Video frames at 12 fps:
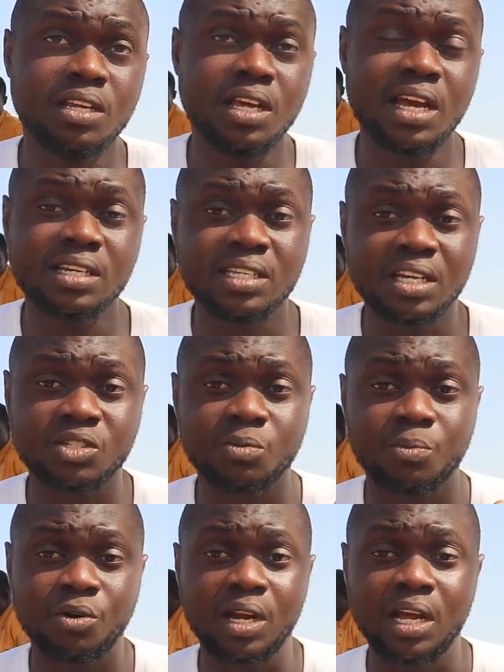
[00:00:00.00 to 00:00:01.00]
the eggs are
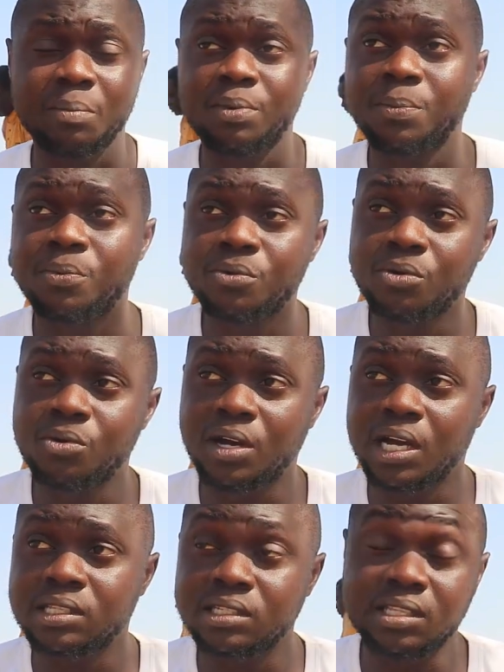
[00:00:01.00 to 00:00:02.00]
small and people look
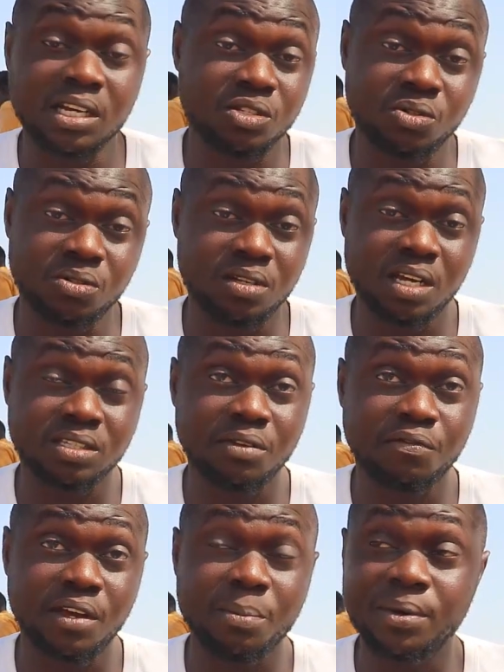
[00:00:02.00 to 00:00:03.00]
at it as
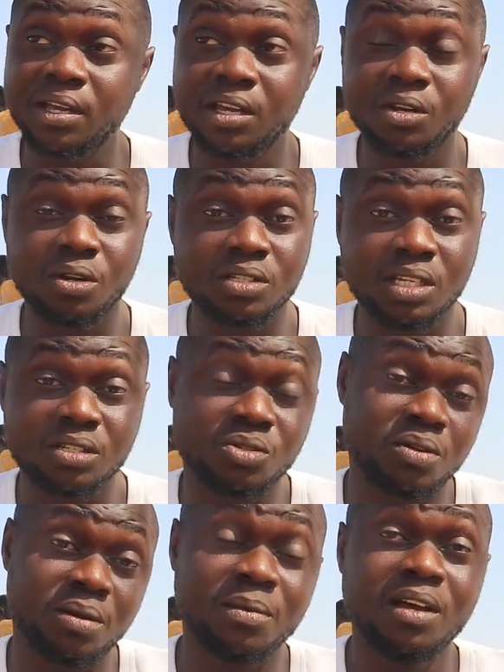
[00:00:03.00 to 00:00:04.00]
if you are bringing nonsense
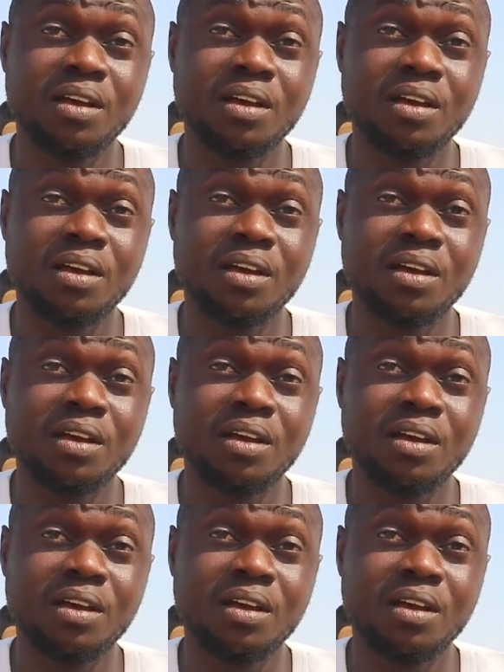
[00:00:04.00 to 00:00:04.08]
to them.